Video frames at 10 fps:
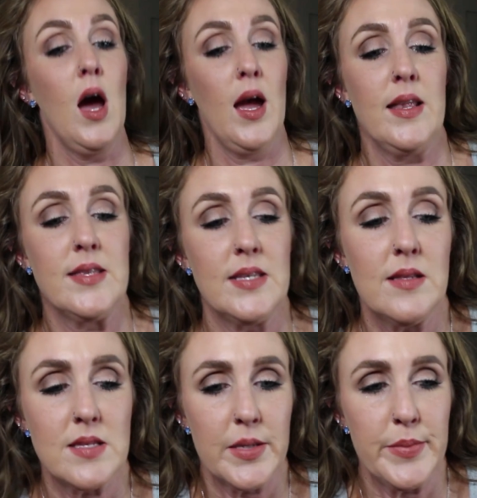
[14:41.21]
I had
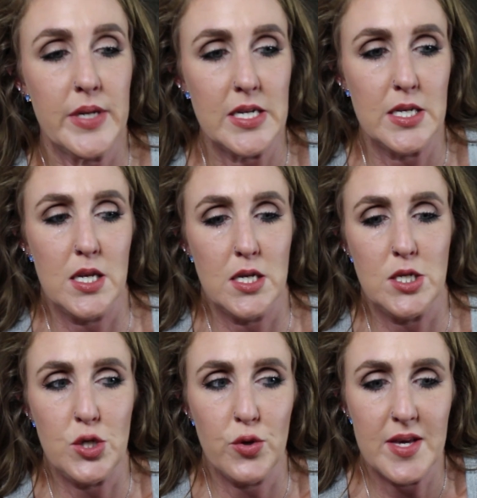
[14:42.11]
seen somebody
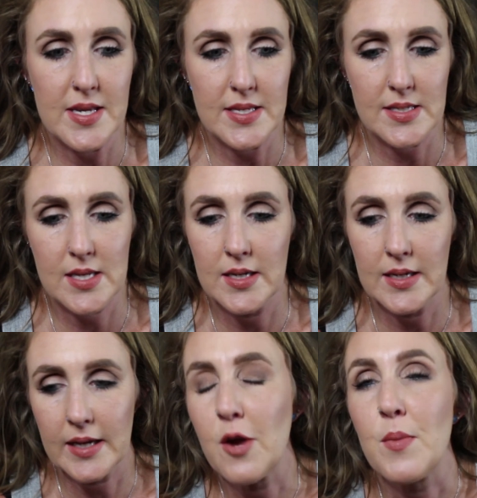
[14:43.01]
do this,
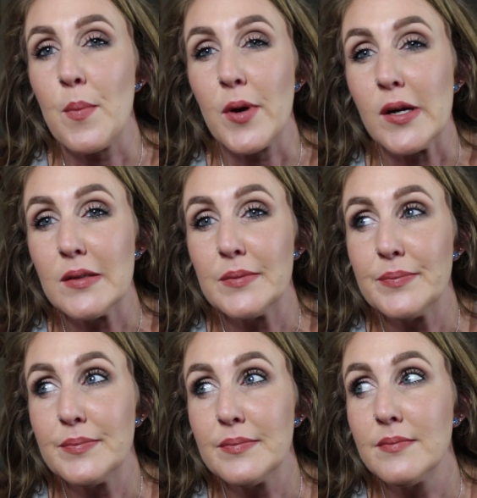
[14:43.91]
I can't remember.
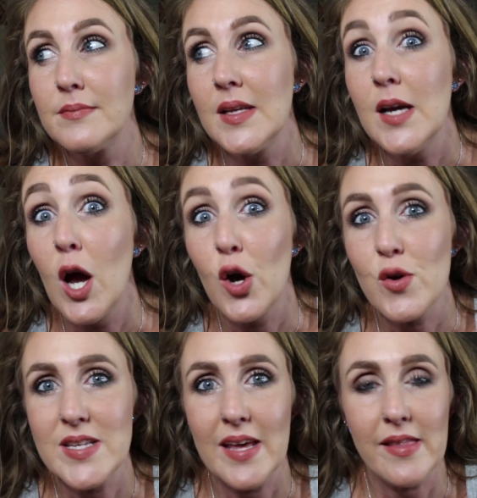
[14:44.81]
Oh,
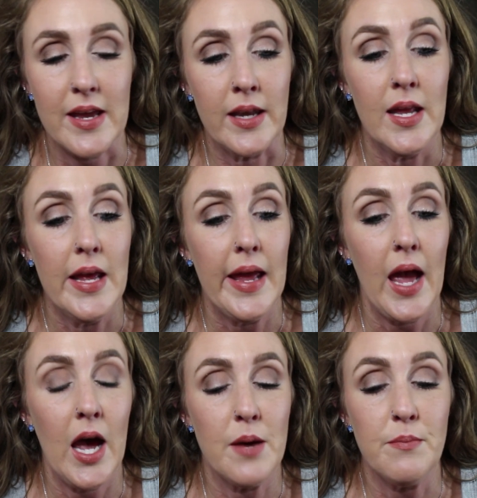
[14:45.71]
Daleen.
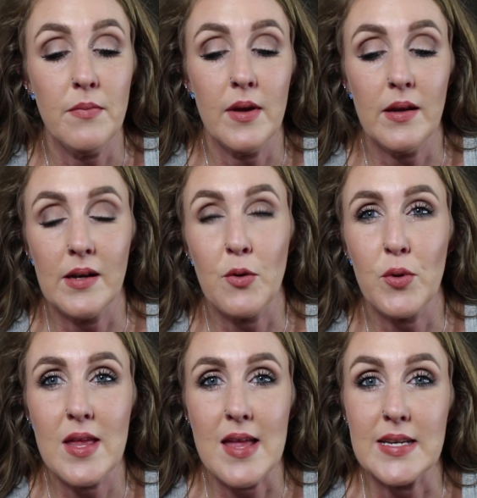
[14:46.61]
And I
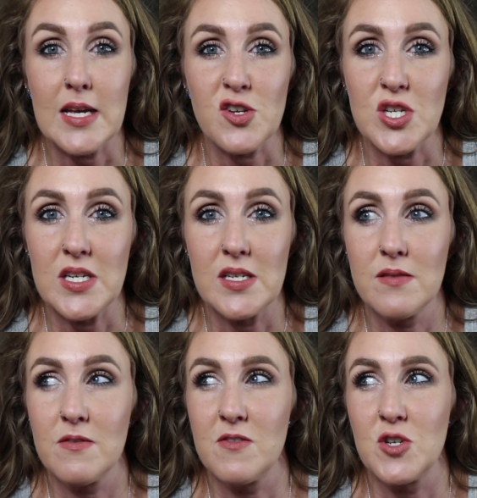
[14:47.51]
really liked how she
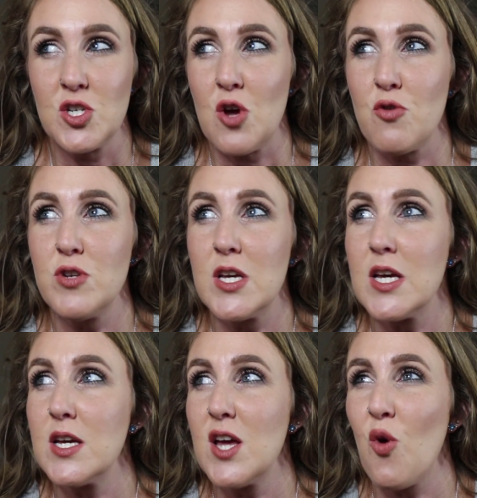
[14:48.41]
showed
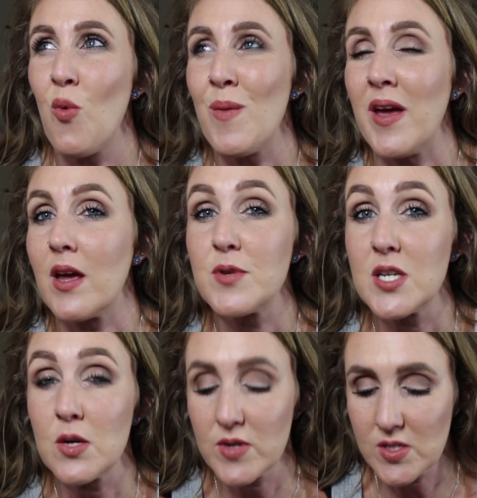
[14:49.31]
what makeup
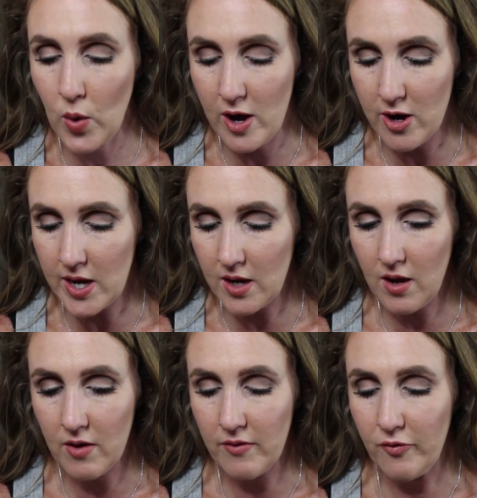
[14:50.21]
she was wearing
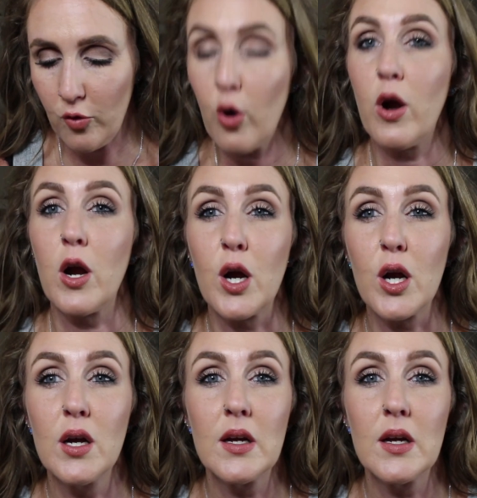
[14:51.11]
for,